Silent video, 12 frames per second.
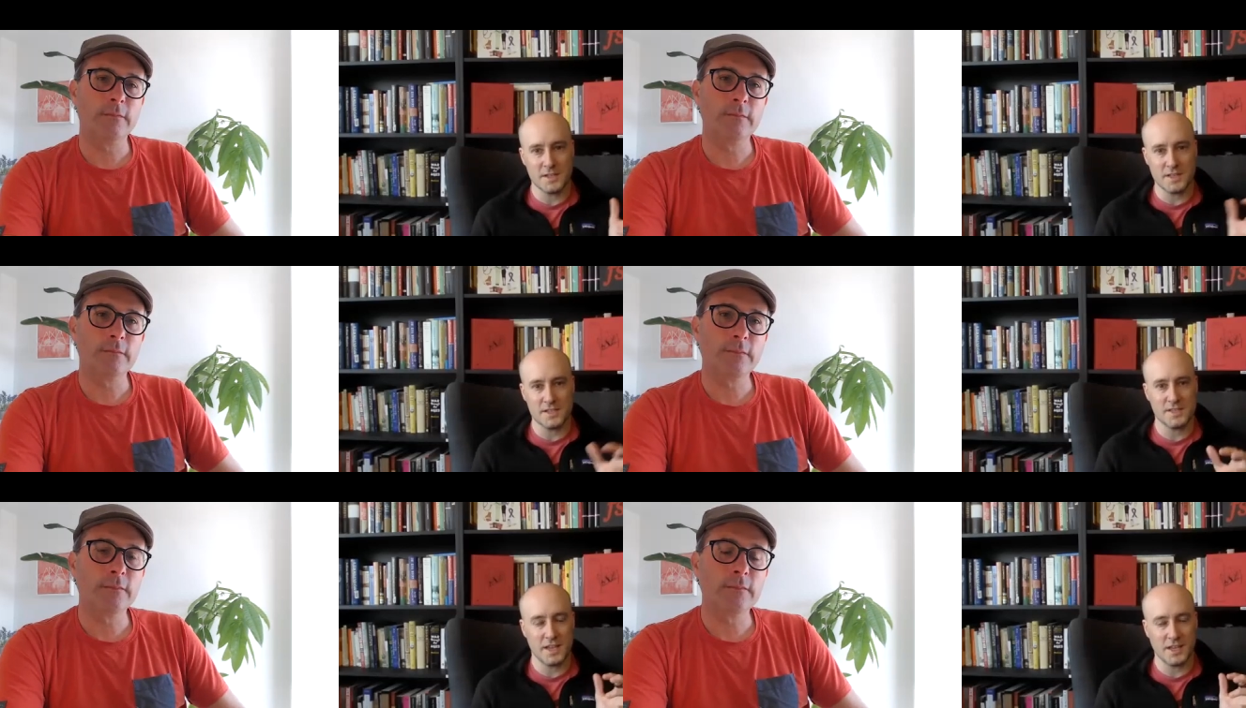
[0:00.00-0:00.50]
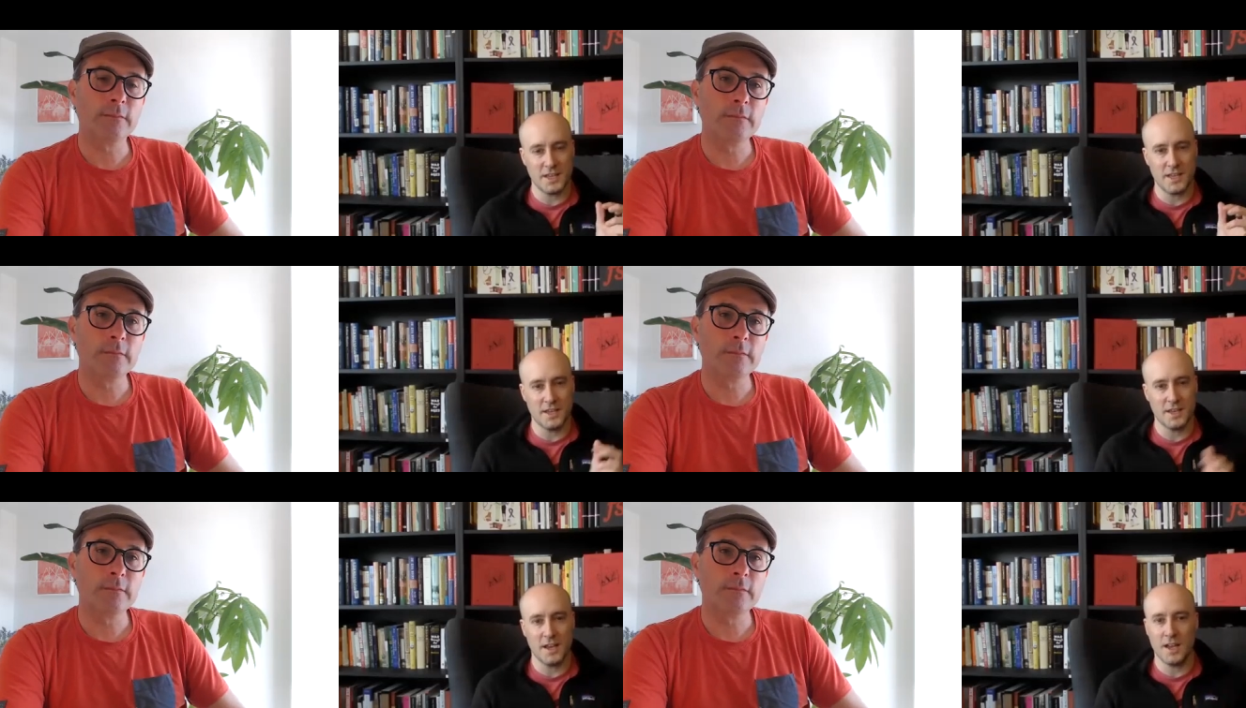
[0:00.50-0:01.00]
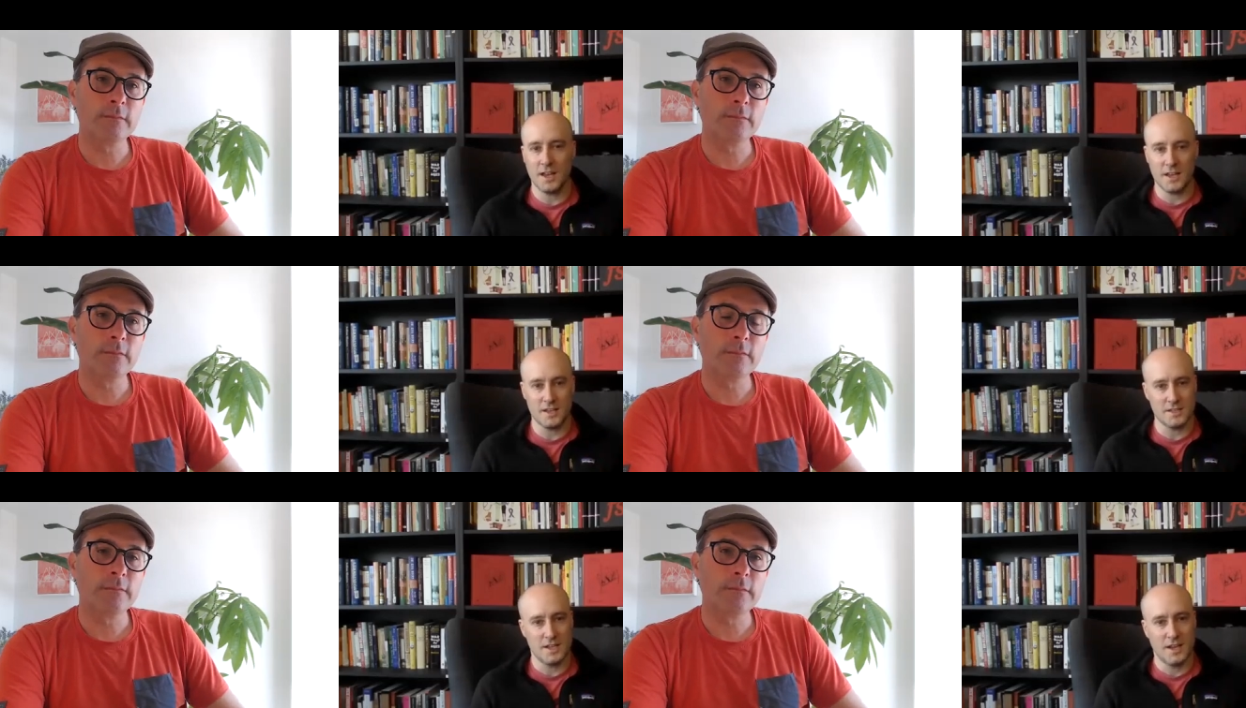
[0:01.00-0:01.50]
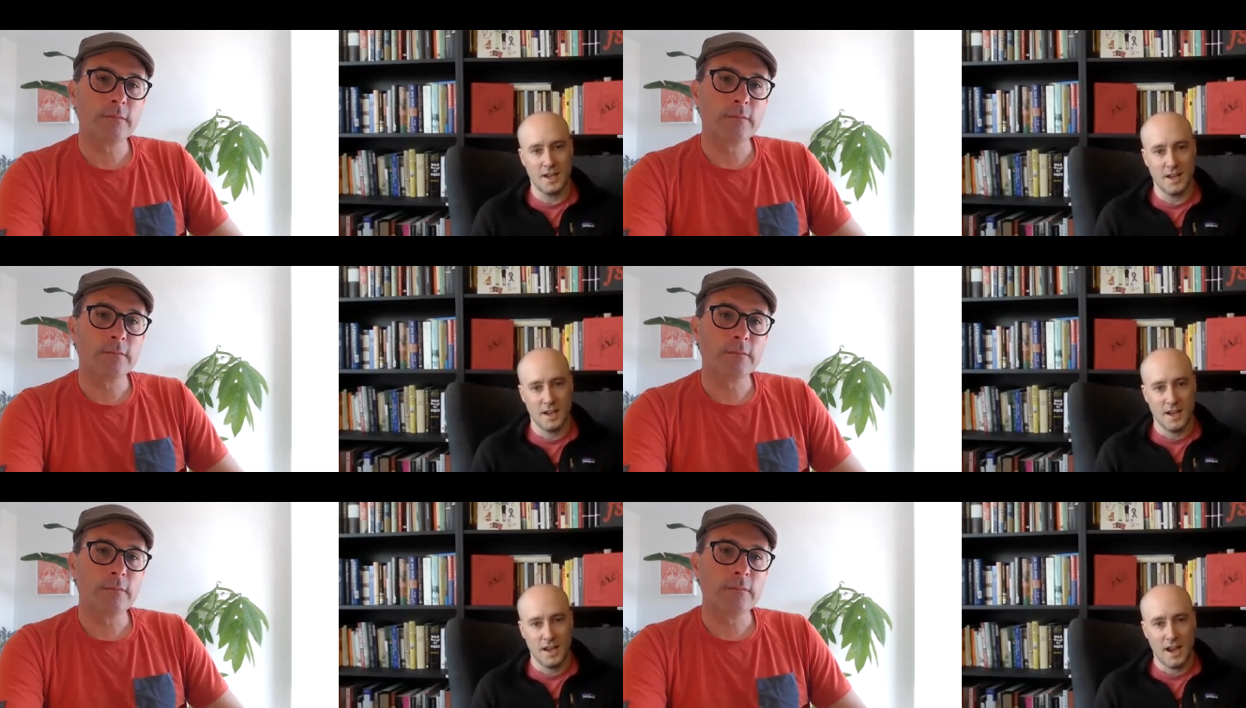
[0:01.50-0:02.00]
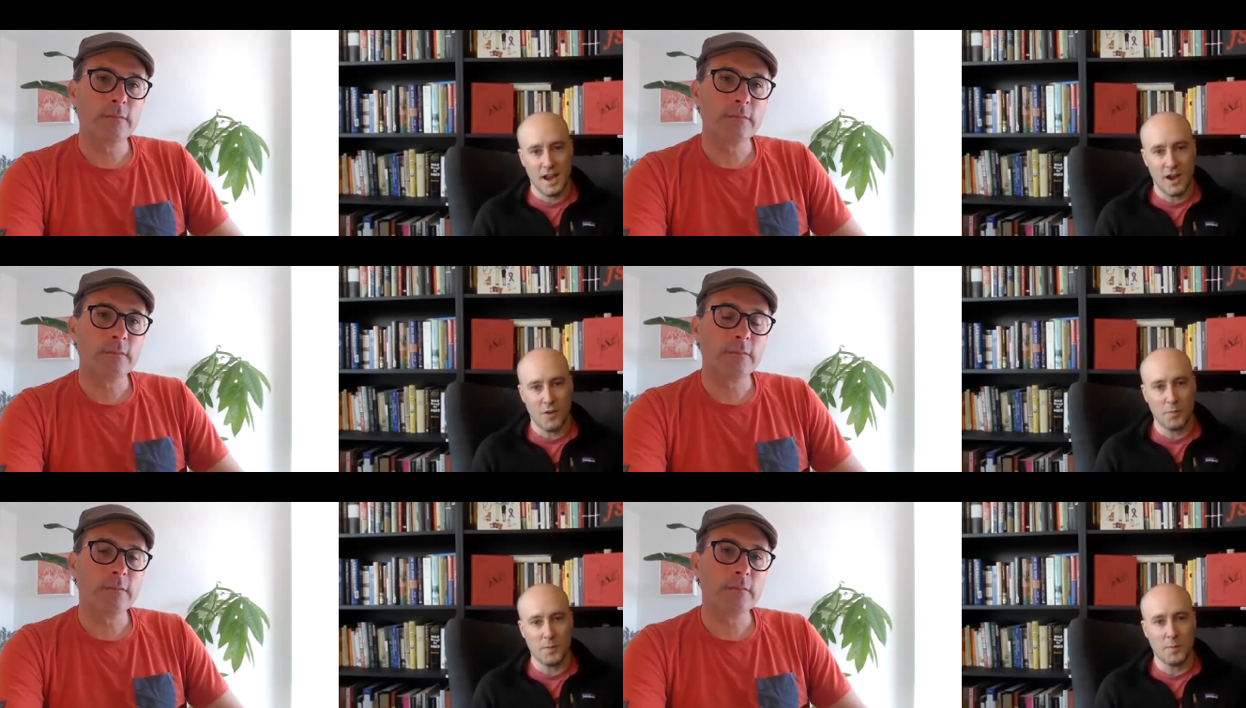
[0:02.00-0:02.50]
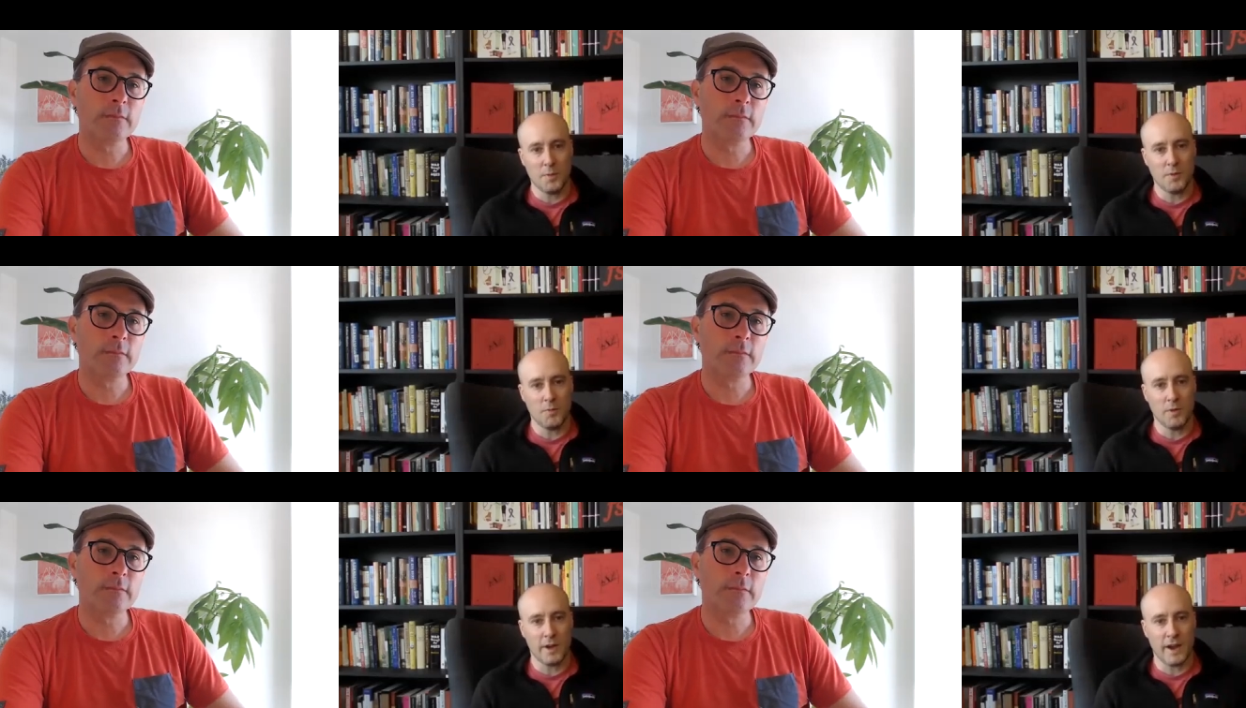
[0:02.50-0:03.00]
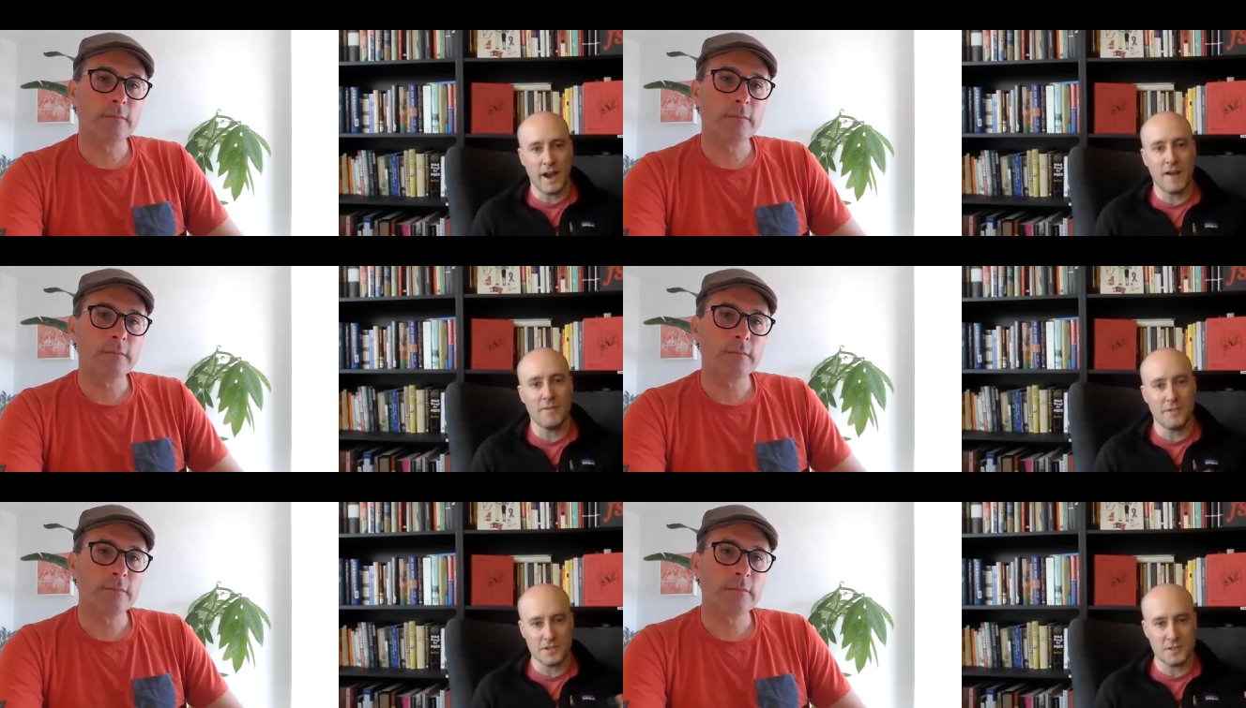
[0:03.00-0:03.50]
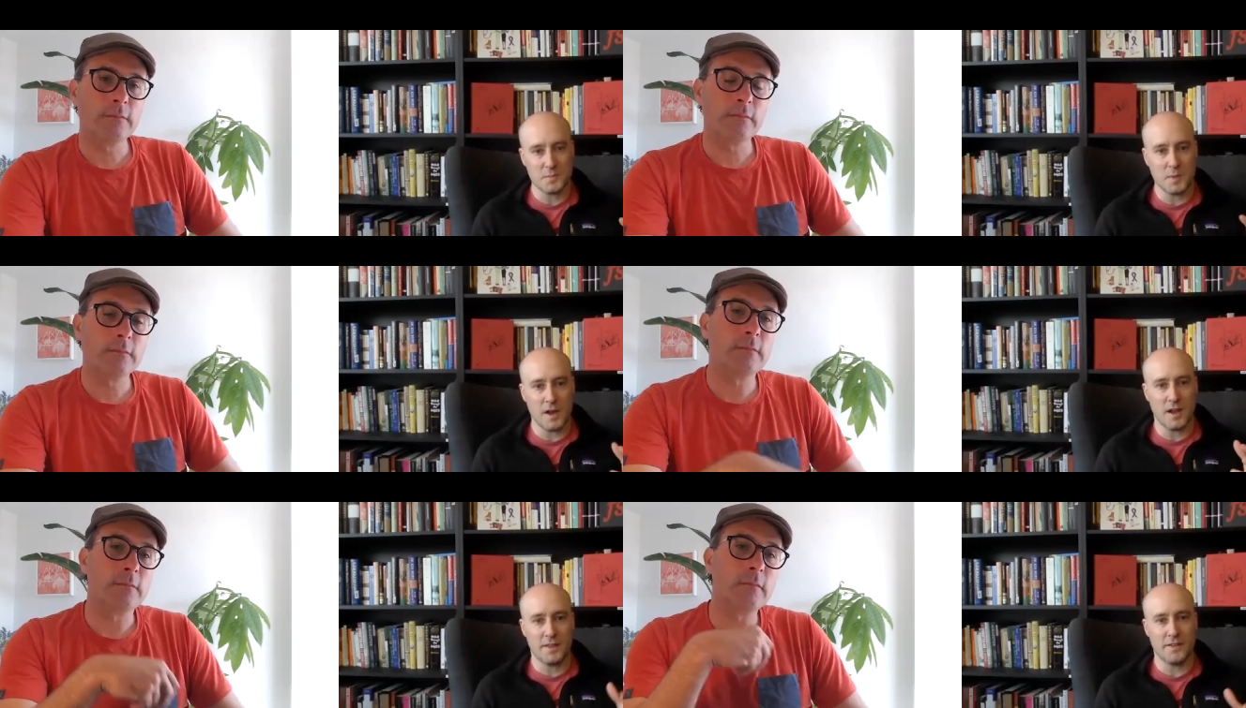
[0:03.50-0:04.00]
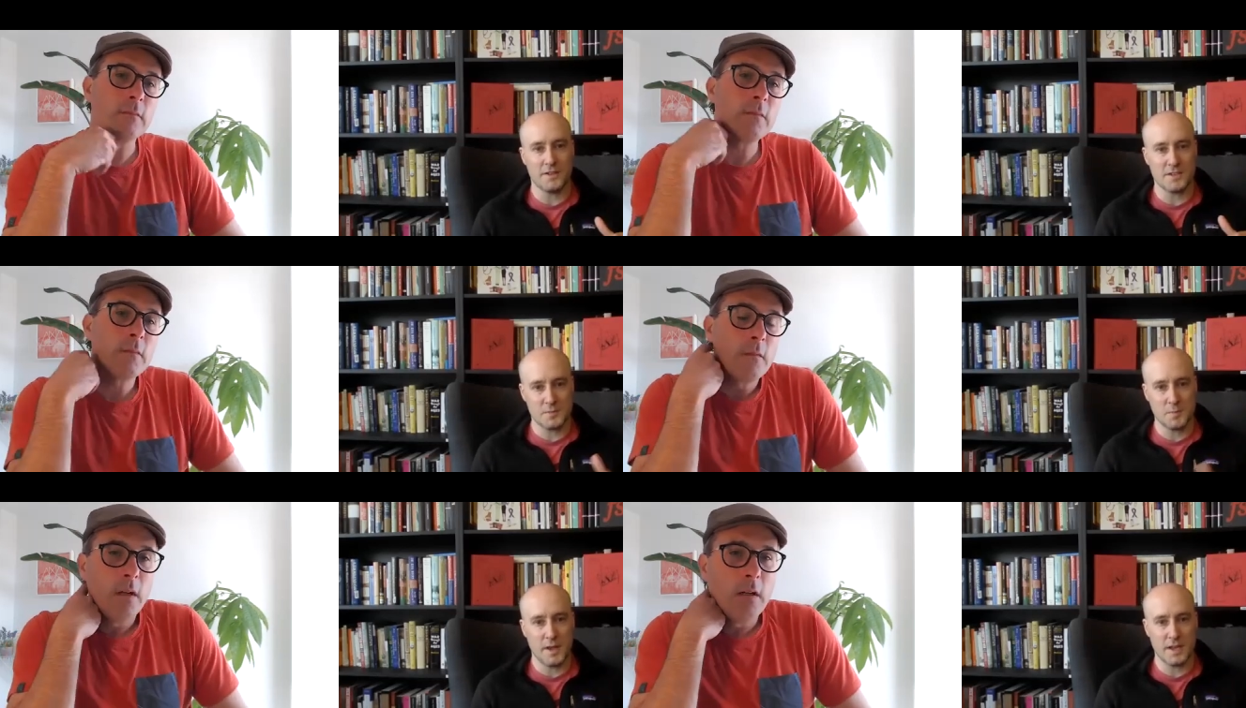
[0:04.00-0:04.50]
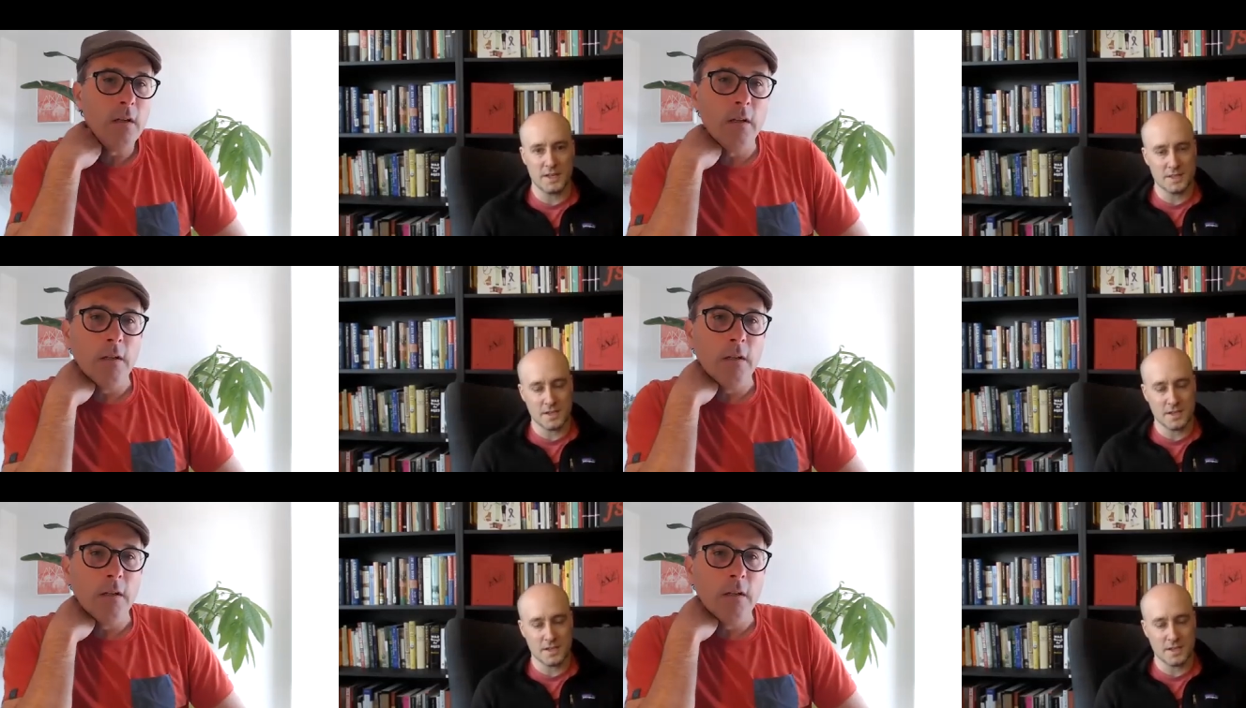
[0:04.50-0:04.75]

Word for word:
Speaker 1: to the psyche and how people want to have their spot and their space?